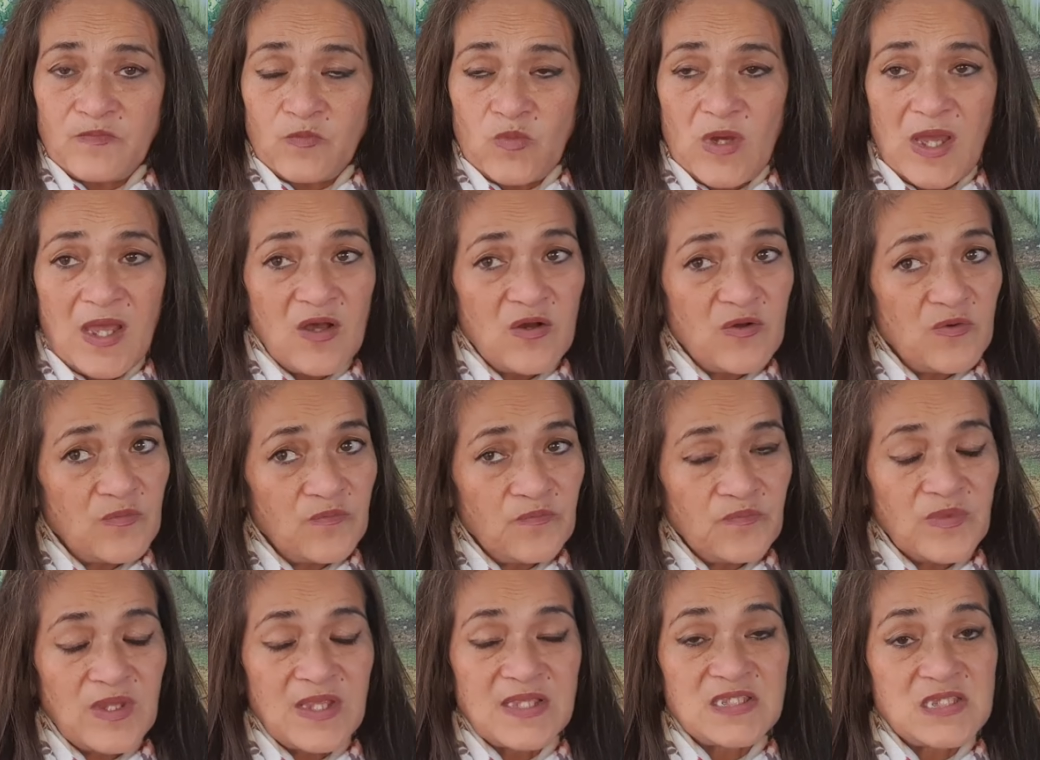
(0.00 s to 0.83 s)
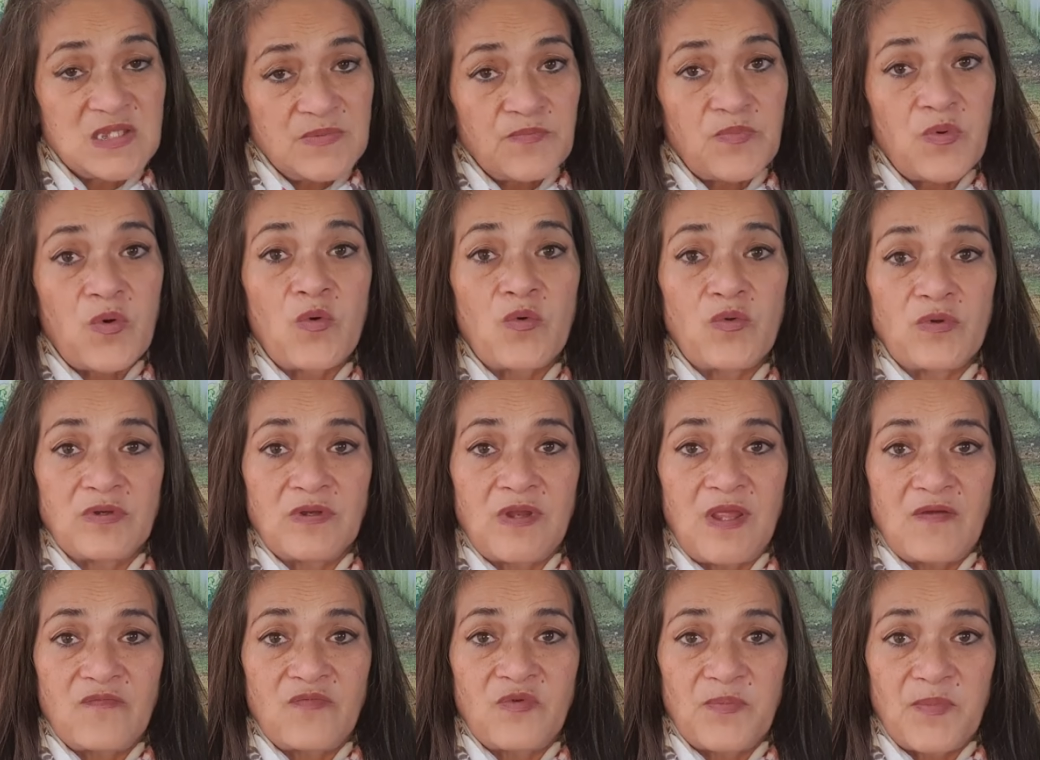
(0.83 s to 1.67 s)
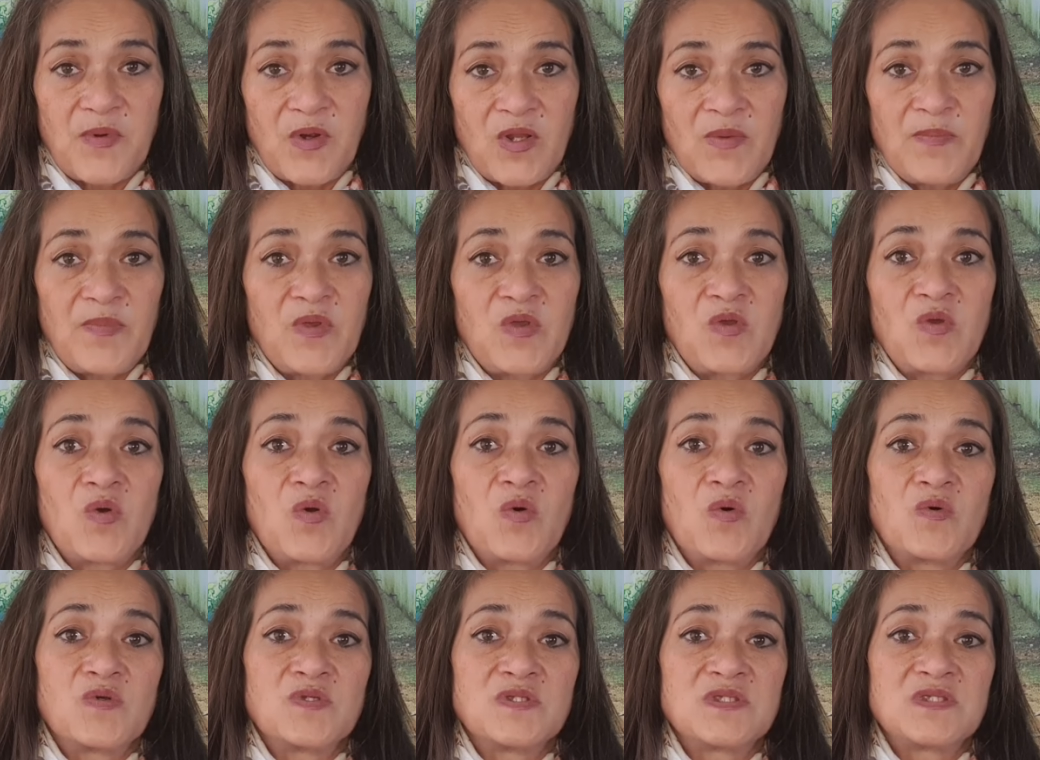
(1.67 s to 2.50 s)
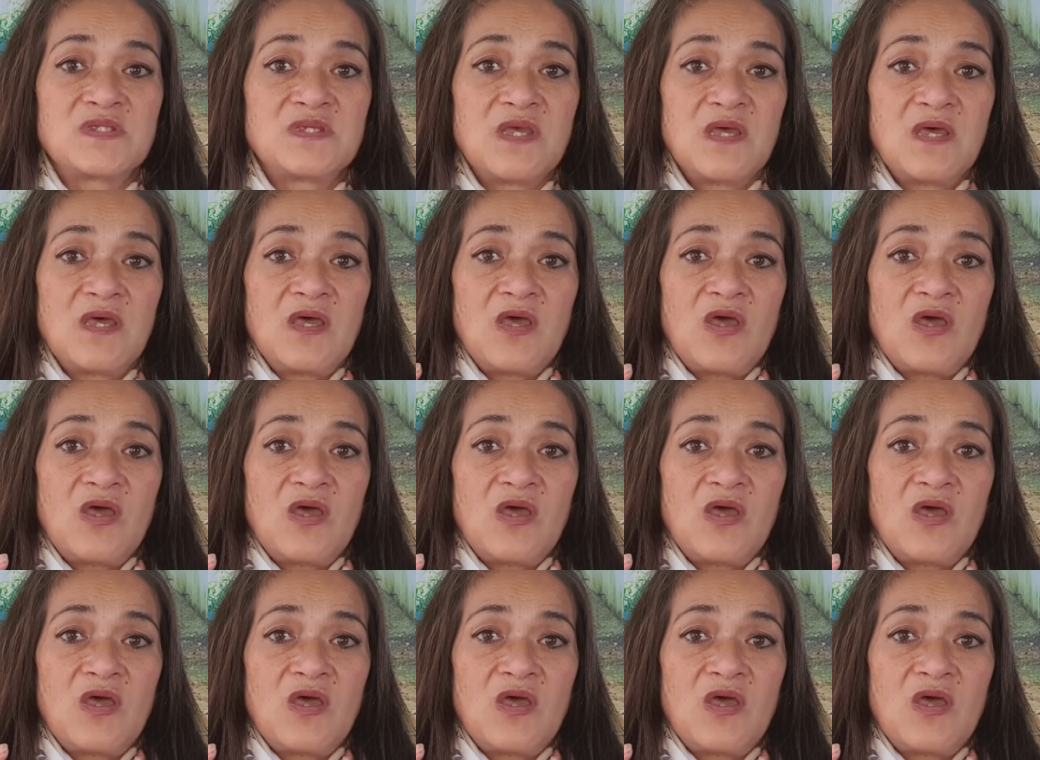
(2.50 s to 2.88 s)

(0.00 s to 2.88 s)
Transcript: Well, it's important, everybody, because